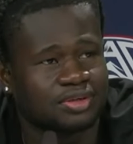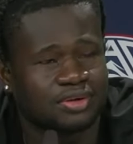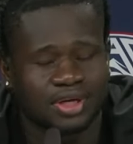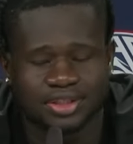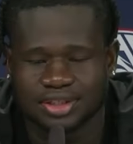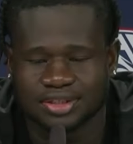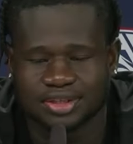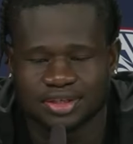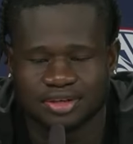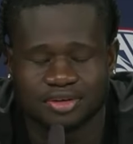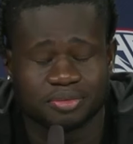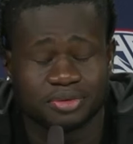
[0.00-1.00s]
You know, I just
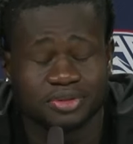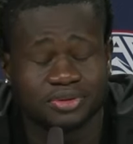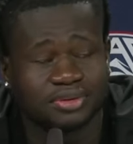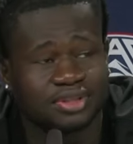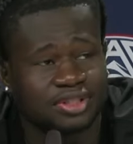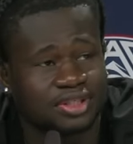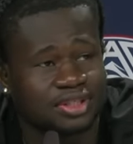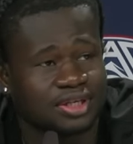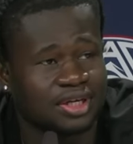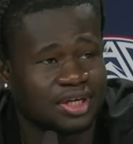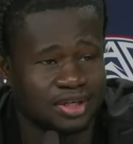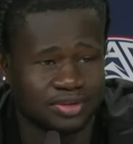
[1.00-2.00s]
needed the opportunity
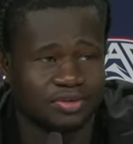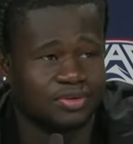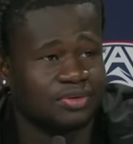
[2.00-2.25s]
to